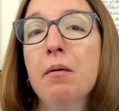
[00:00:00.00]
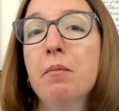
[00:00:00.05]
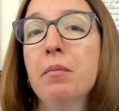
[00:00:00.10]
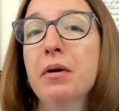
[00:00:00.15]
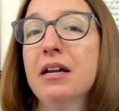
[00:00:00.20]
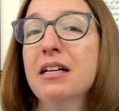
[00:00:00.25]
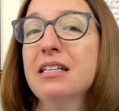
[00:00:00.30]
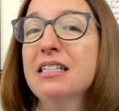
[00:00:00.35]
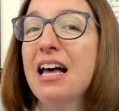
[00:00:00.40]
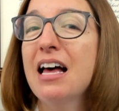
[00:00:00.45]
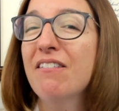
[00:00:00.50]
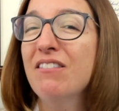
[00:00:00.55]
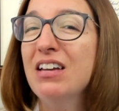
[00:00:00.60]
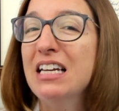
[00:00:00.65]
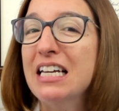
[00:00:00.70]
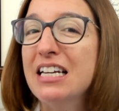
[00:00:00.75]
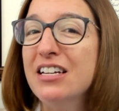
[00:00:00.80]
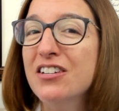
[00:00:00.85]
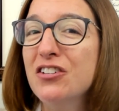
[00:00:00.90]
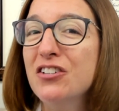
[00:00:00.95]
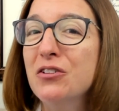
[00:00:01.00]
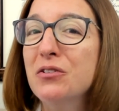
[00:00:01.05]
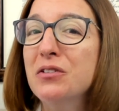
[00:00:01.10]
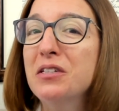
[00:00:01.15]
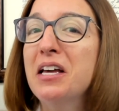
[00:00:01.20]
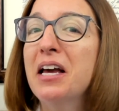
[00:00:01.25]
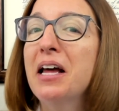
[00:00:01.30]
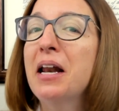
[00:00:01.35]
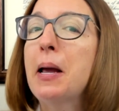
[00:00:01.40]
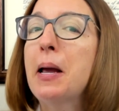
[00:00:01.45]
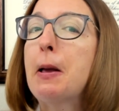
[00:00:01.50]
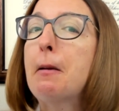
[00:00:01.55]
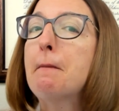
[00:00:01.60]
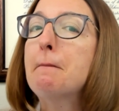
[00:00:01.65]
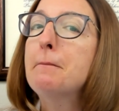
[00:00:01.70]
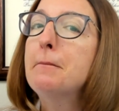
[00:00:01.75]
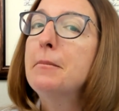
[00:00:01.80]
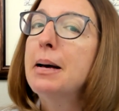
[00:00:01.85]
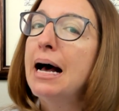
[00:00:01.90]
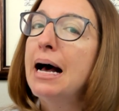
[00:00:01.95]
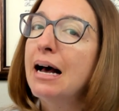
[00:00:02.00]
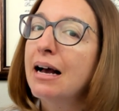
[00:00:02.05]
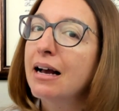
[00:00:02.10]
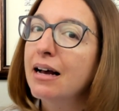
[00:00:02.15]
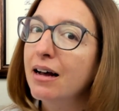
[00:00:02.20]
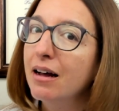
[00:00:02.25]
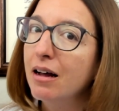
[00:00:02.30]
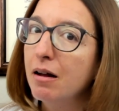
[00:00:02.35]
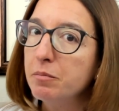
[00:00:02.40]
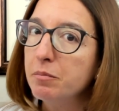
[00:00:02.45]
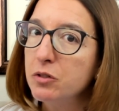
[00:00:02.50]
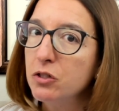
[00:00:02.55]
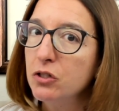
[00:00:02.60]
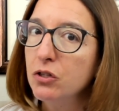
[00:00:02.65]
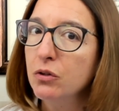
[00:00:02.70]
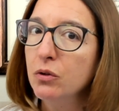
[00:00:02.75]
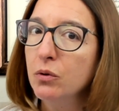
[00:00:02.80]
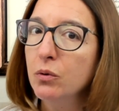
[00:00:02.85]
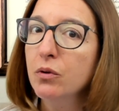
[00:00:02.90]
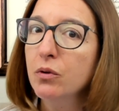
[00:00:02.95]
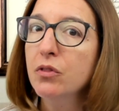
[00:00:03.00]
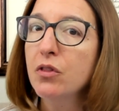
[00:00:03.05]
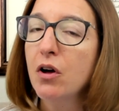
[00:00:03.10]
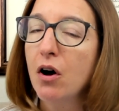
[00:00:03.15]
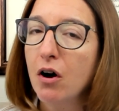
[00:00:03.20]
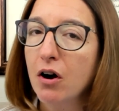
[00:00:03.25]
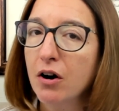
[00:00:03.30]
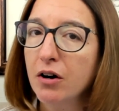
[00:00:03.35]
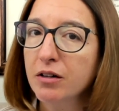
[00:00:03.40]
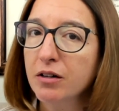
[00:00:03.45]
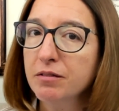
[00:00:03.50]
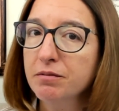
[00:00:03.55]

but it's having issues getting back up to the heart.